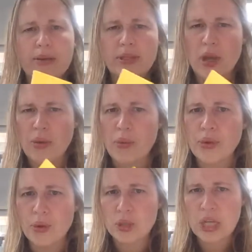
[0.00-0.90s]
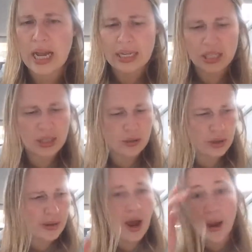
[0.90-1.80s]
So your challenge,
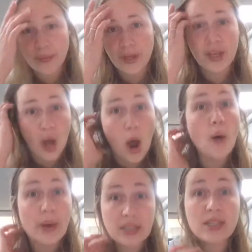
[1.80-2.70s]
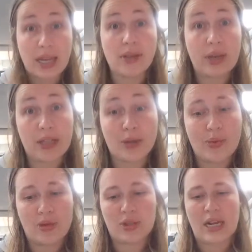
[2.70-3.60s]
children, I'm going to let you get on
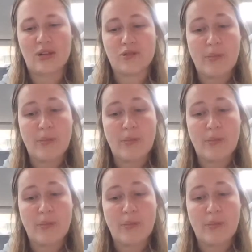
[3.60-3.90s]
with your challenge.